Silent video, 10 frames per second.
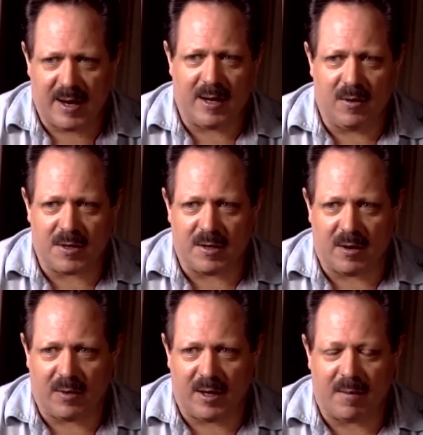IQ is
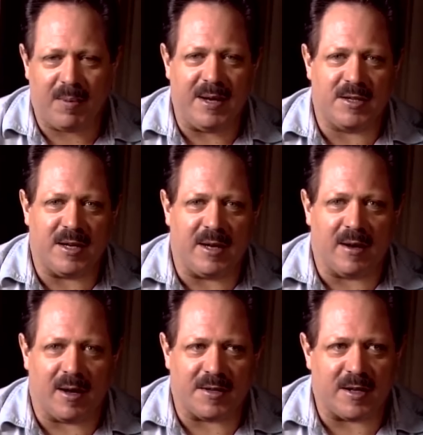not really a PC
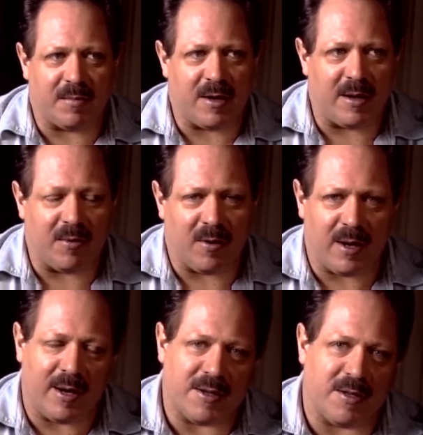concept anymore,
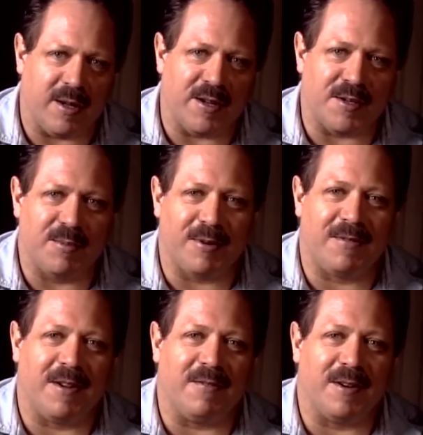and I guess the Guinness Book
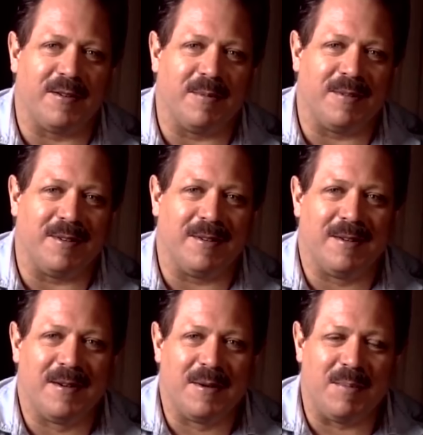fell victim to
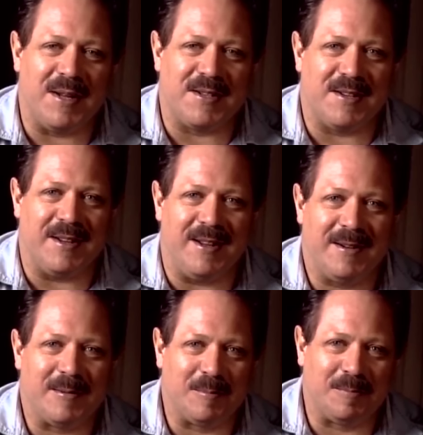PC.